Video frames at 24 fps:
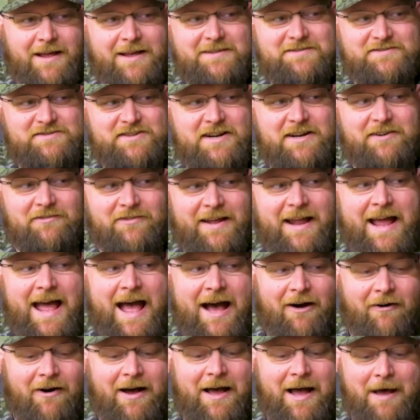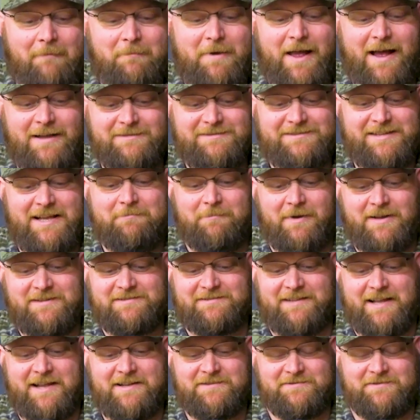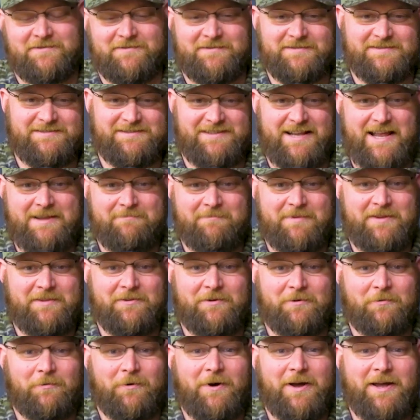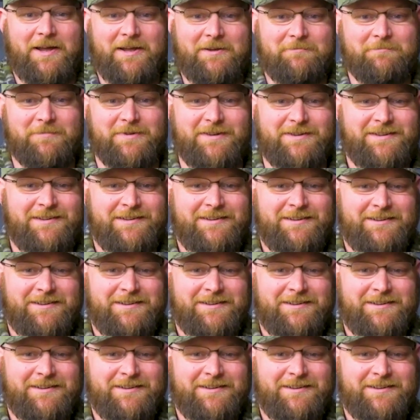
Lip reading: that's generally how I mean, I'd say my stands are the same either way, but